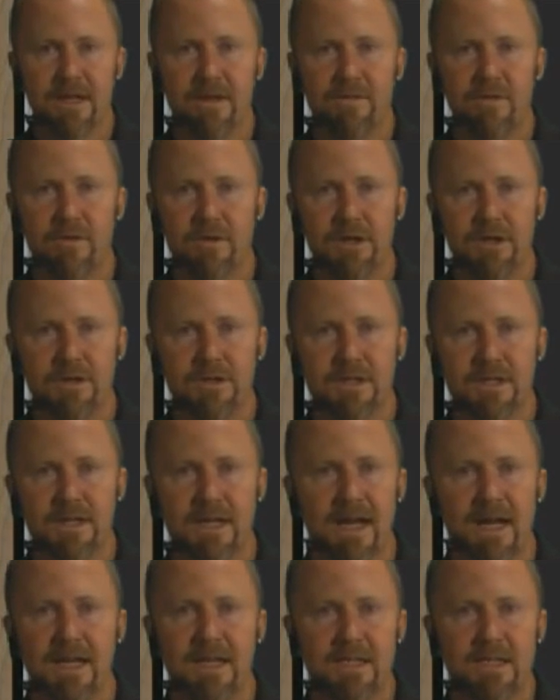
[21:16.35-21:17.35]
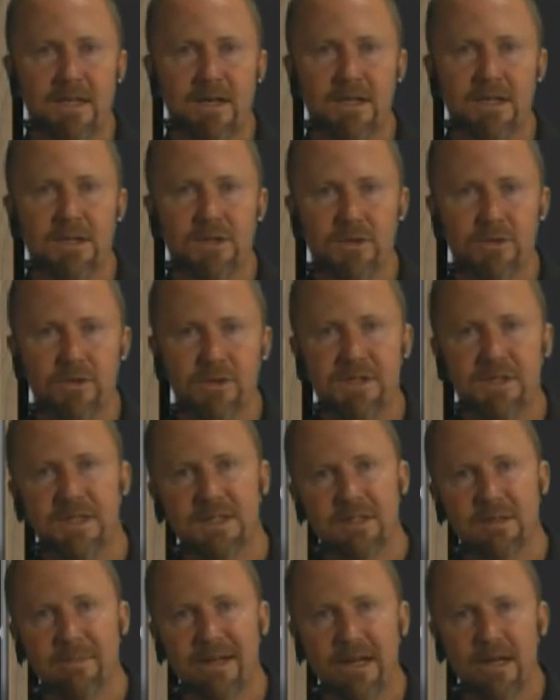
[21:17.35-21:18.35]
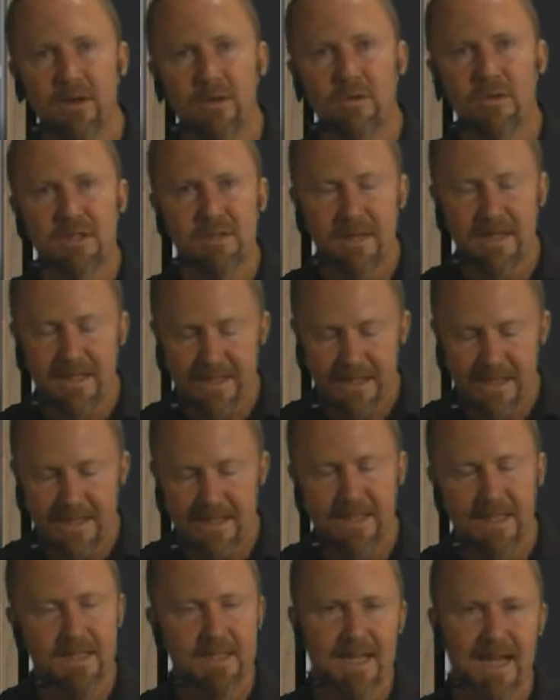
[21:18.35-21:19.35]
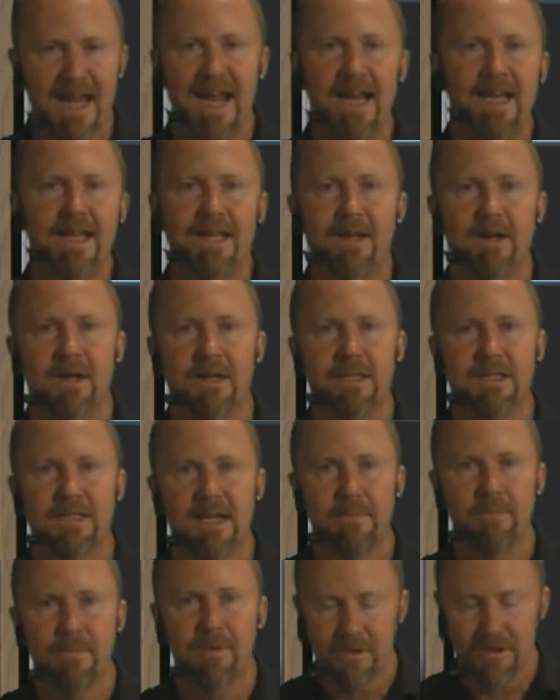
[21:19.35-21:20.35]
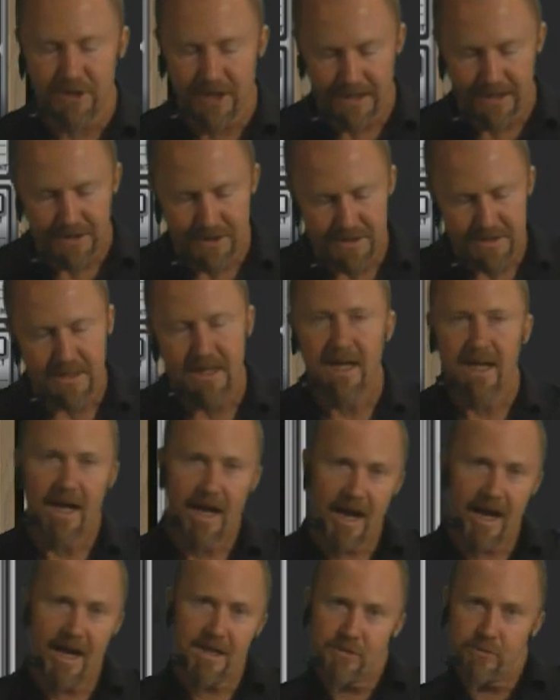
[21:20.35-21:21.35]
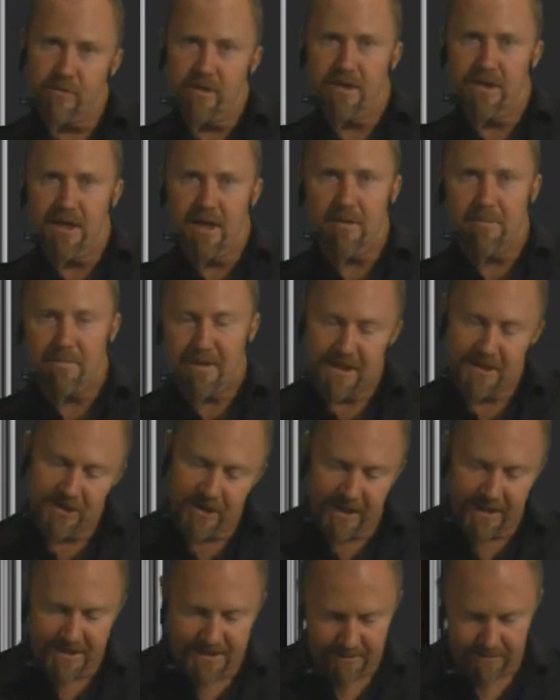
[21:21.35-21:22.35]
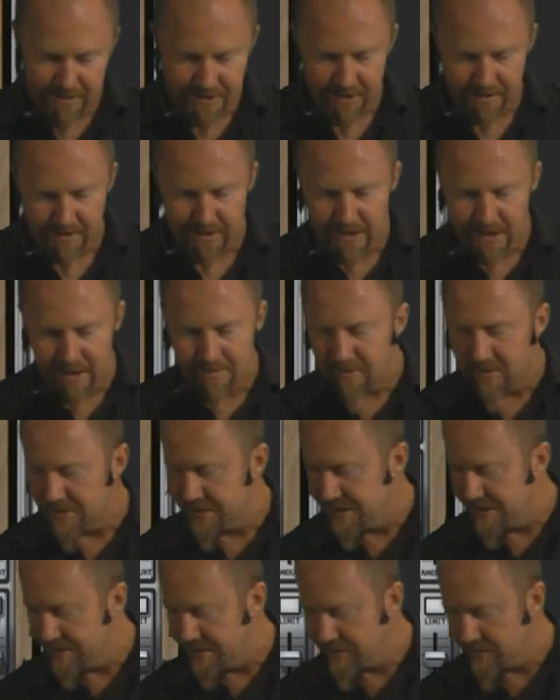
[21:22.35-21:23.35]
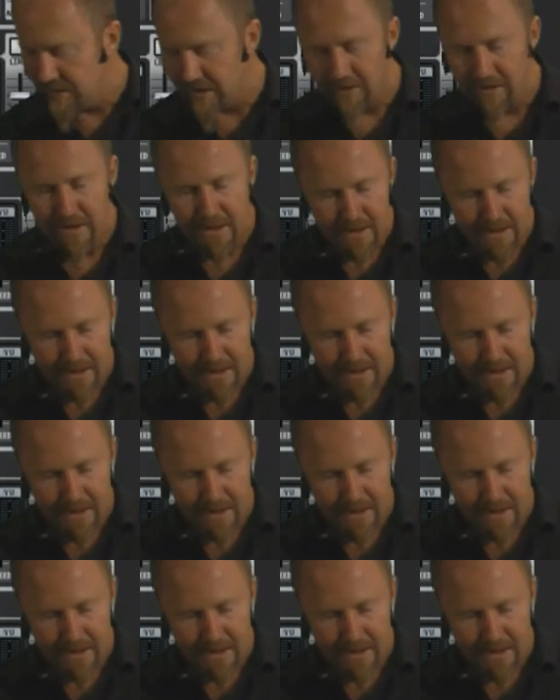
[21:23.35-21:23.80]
If you're using any kind of DAW system, it'll automatically sync to any kind of tempo changes, as will the arpeggiator, which I'm going to come on to as well.